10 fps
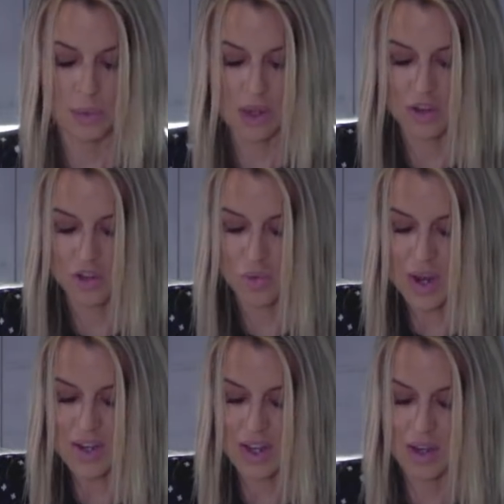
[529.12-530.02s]
And I'm going to
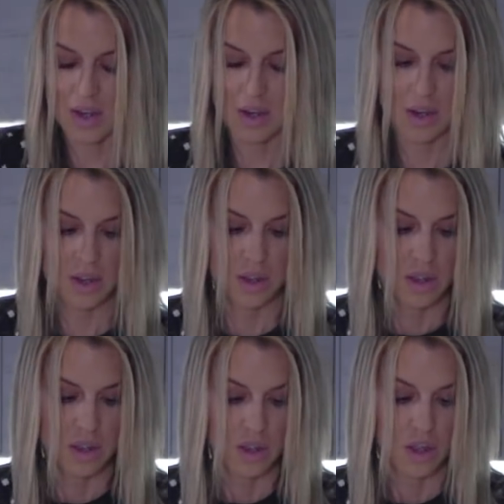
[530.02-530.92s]
add in
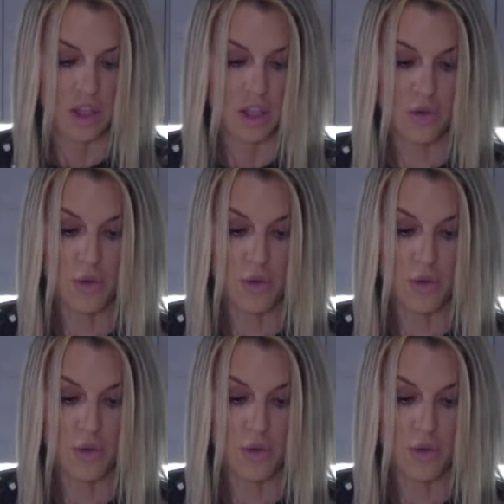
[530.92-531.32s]
the